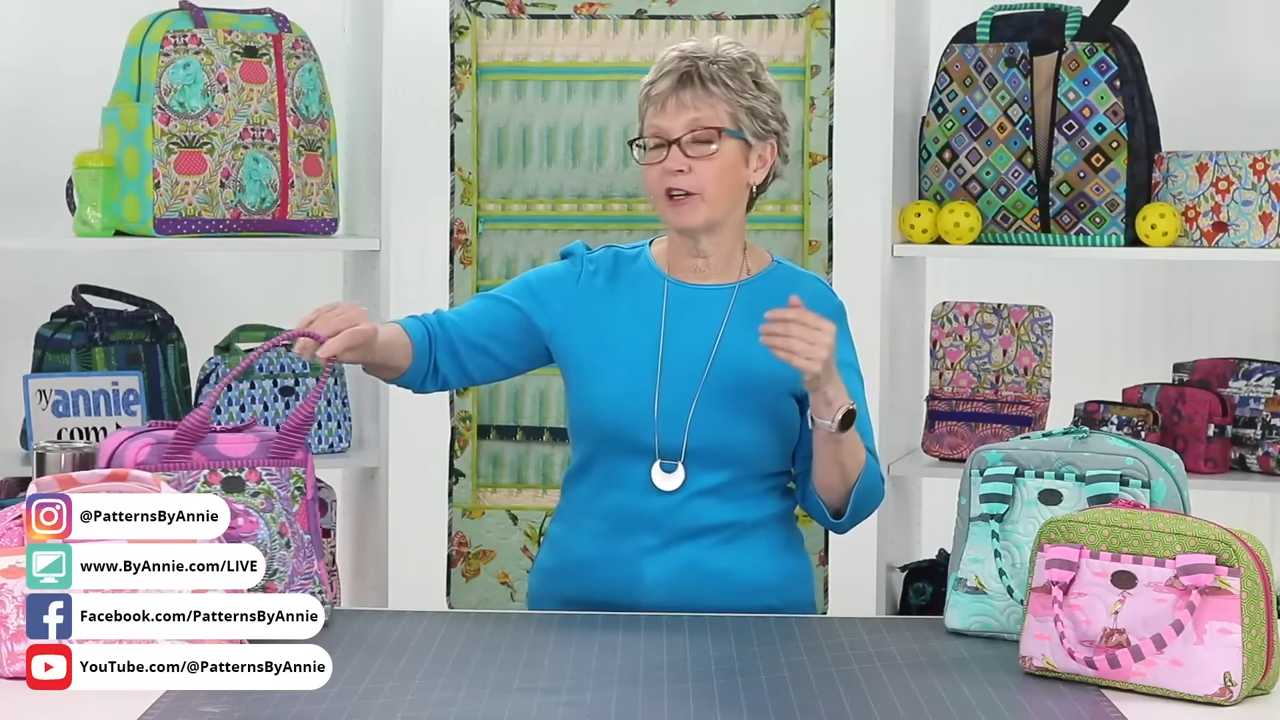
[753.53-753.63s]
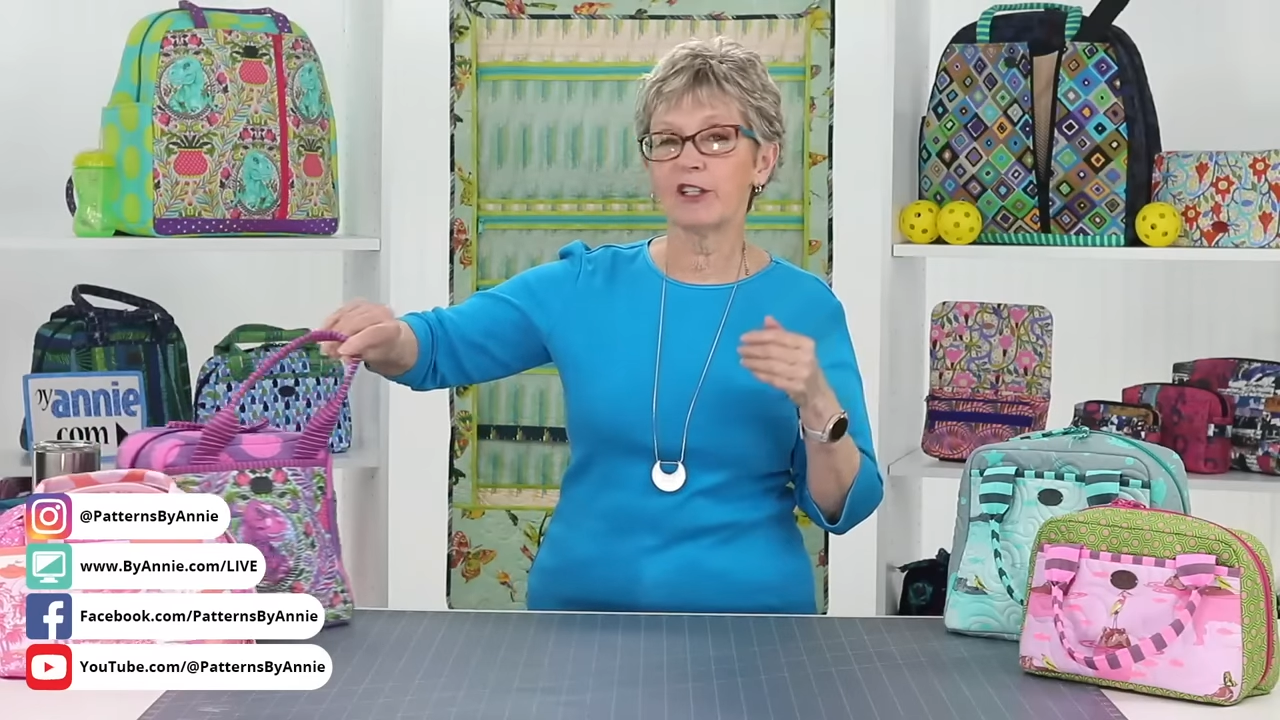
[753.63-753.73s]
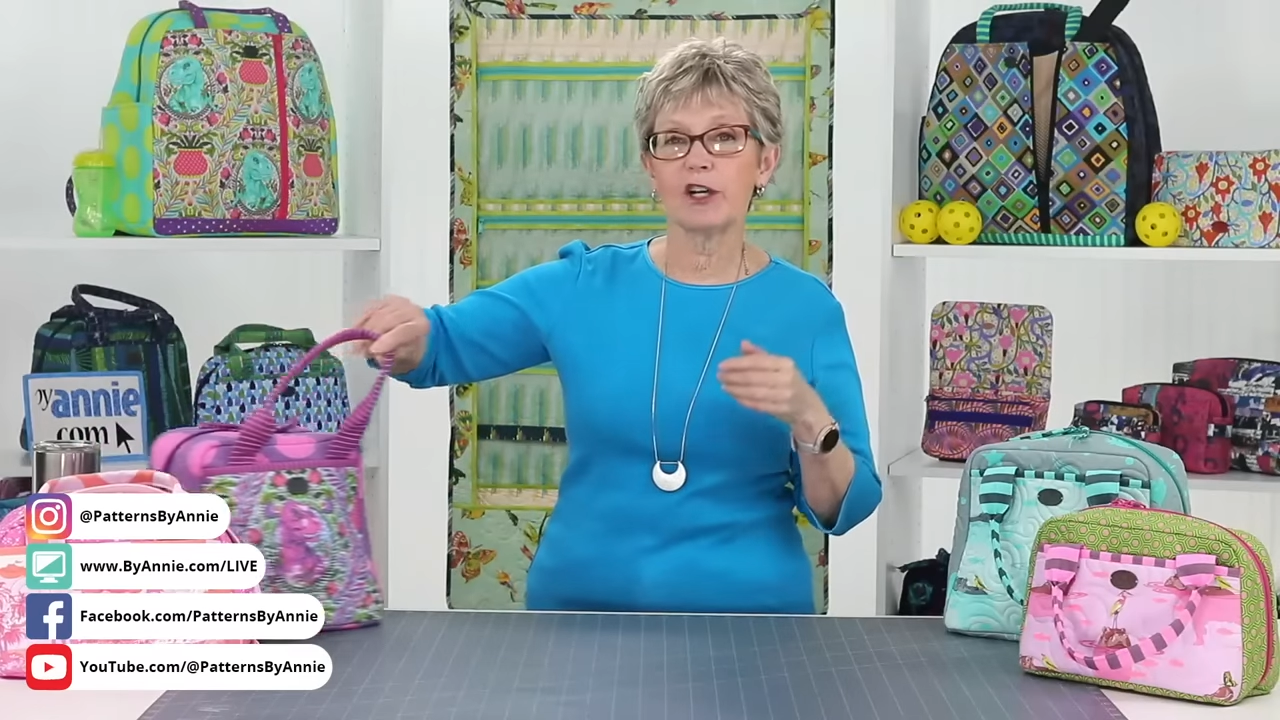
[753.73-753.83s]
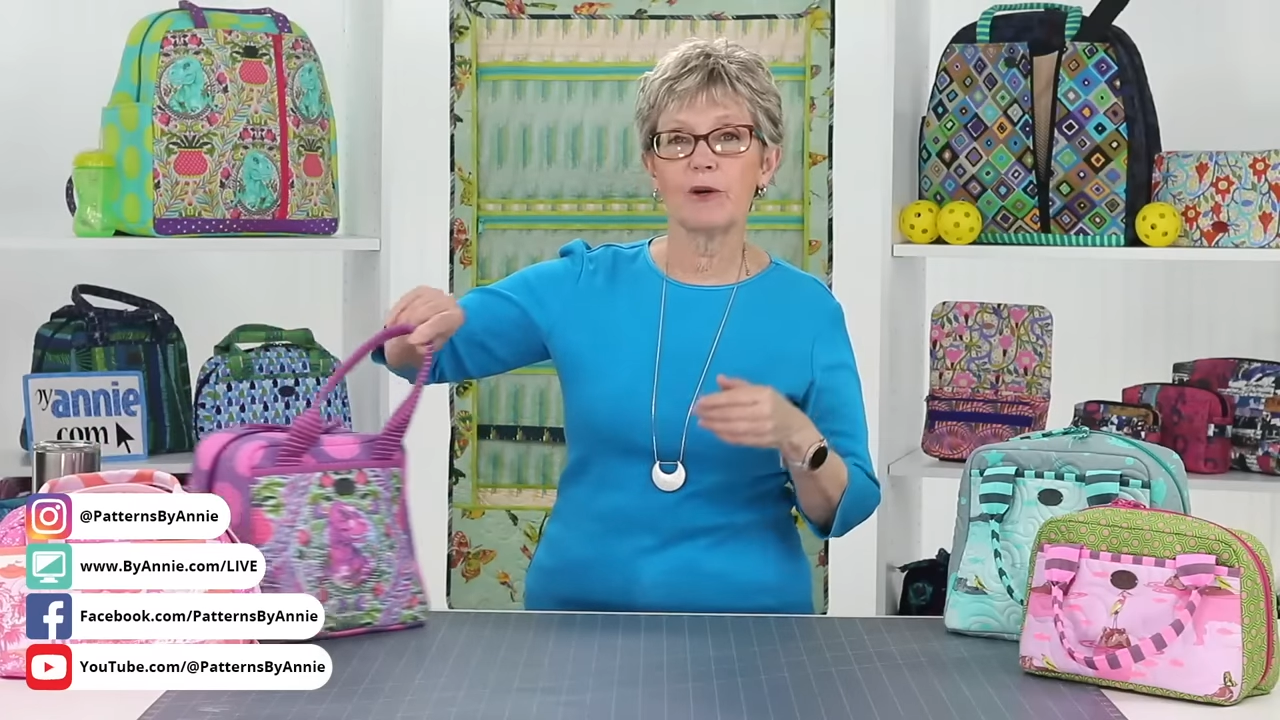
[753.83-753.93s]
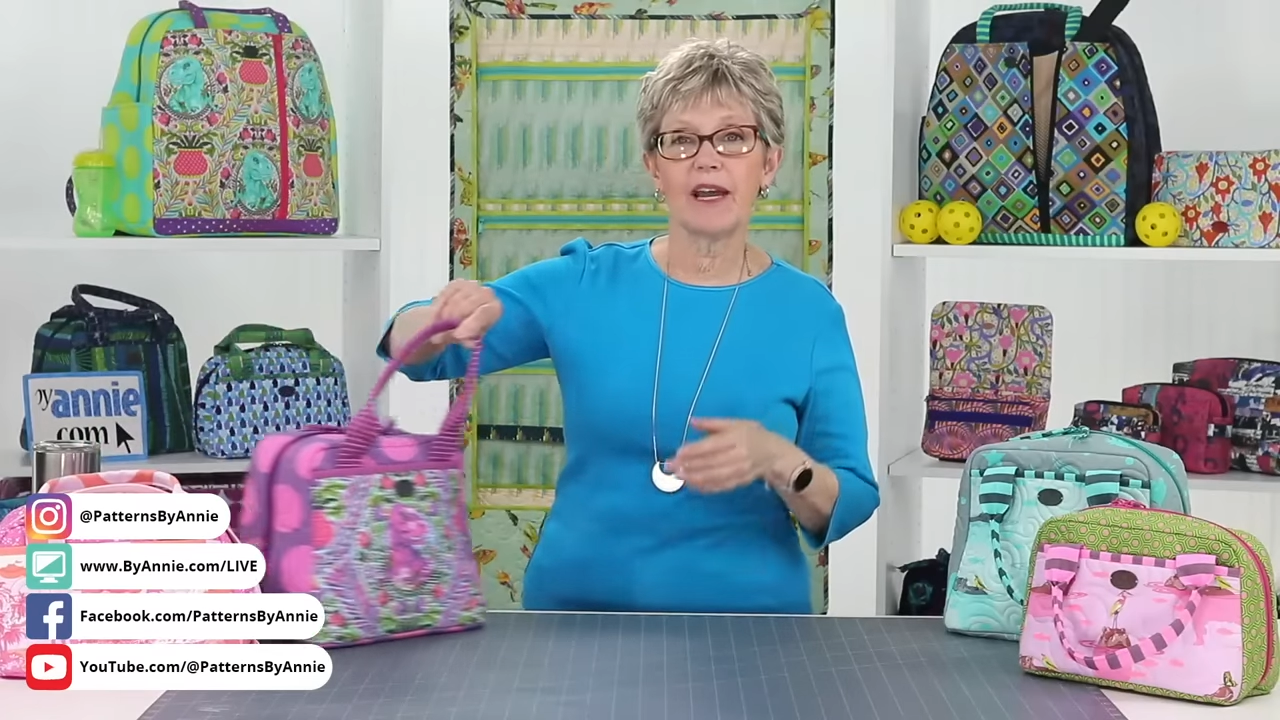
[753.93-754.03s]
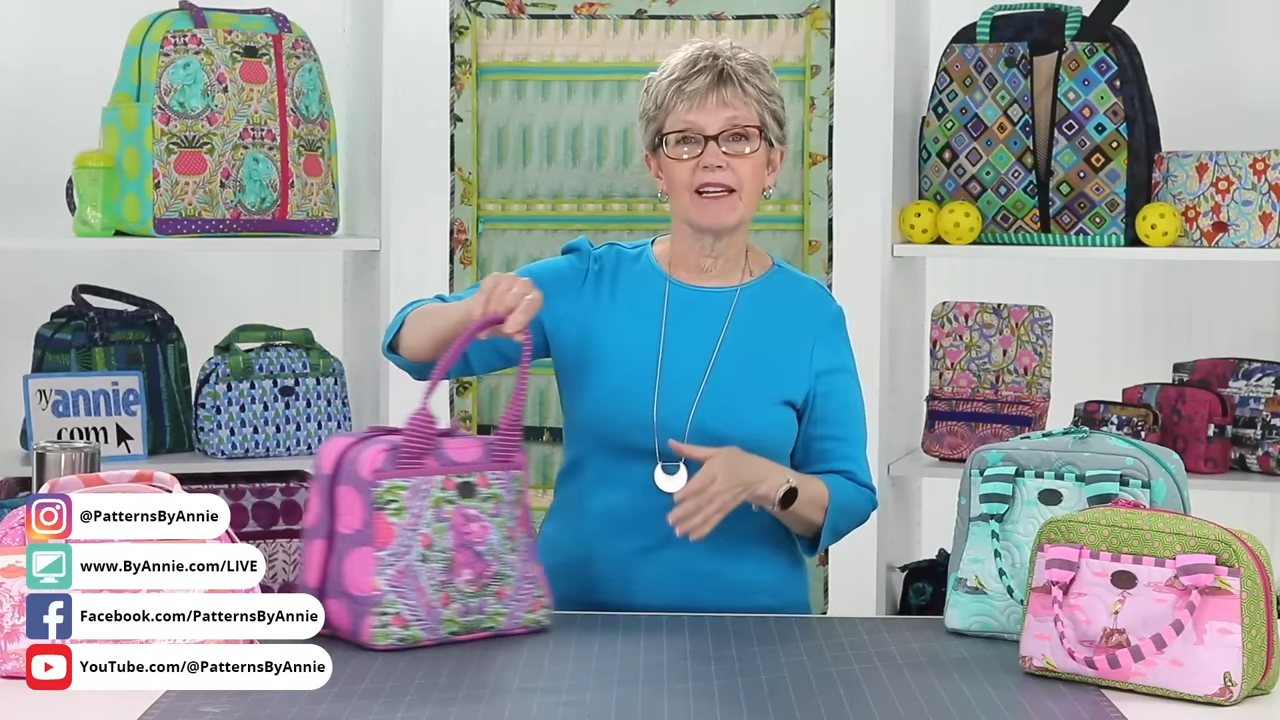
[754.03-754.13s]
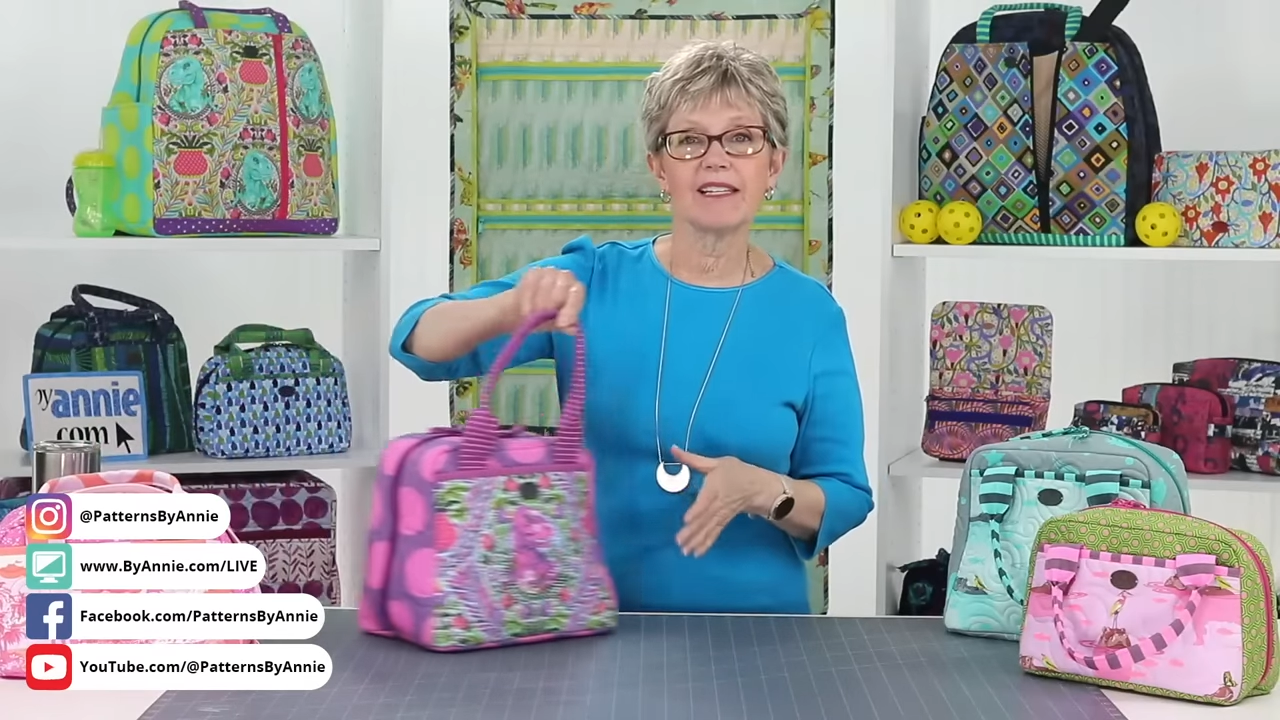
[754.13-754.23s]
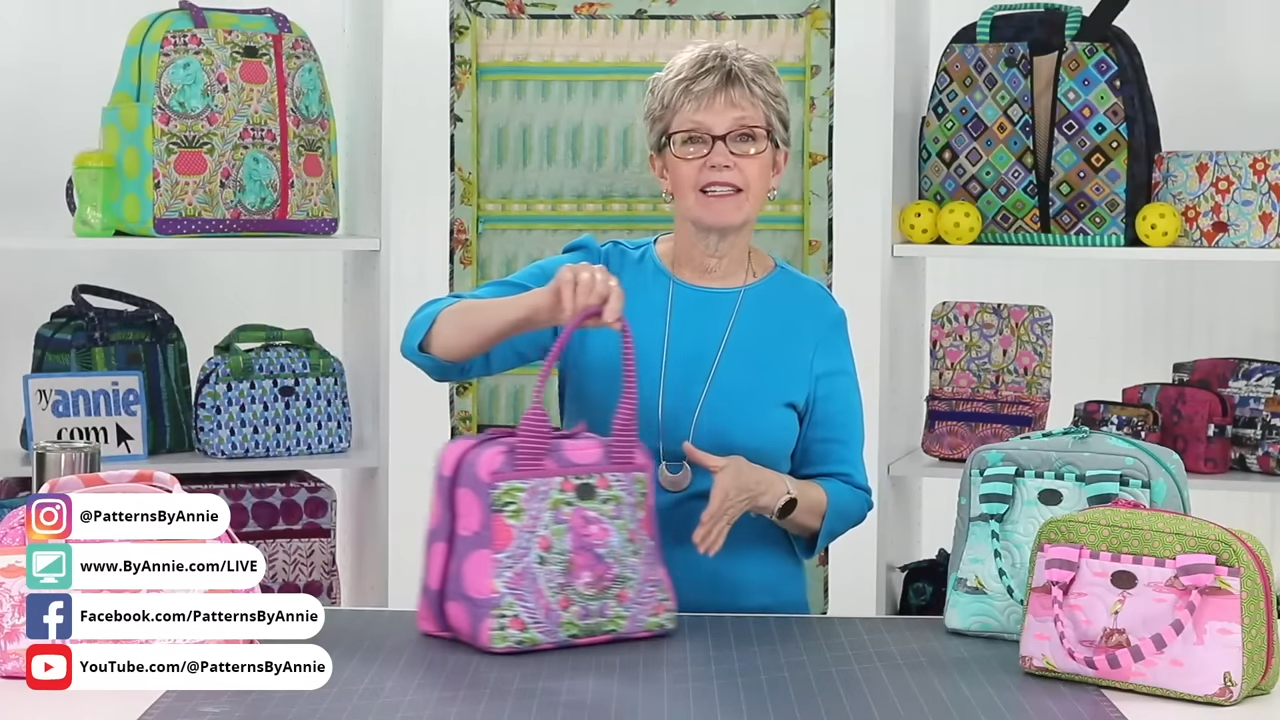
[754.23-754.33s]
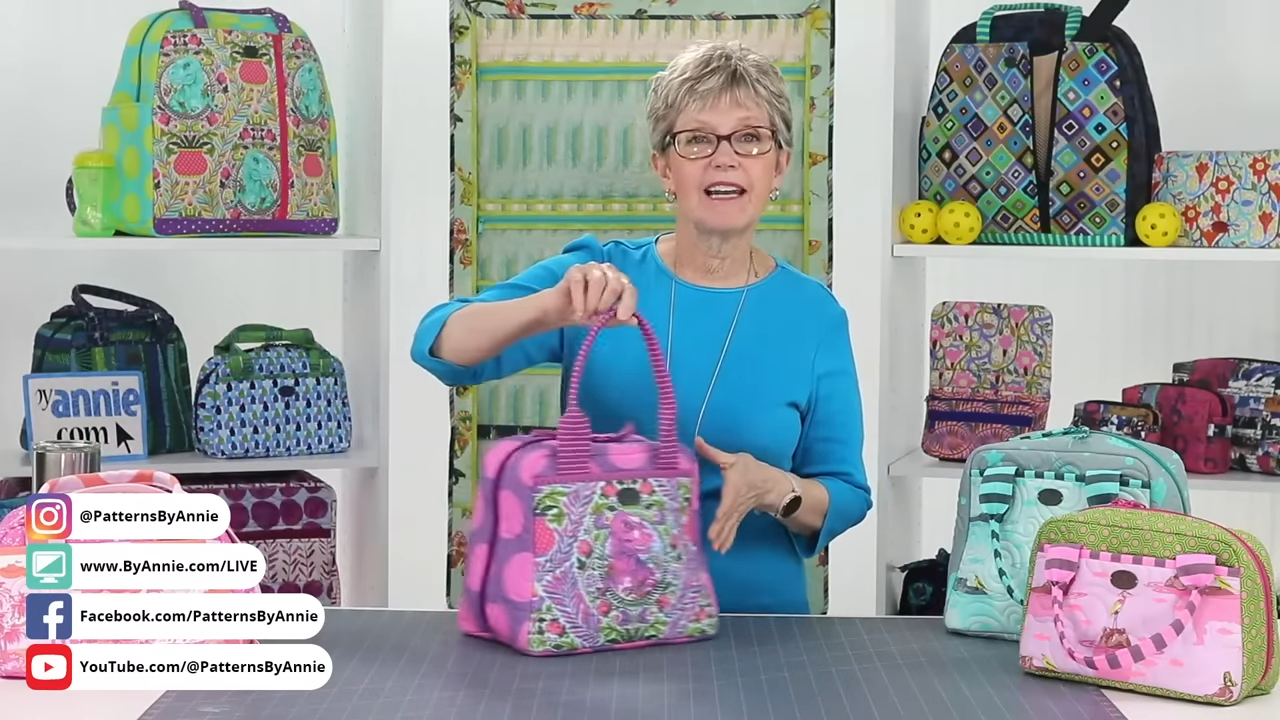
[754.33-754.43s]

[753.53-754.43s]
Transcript: showcasing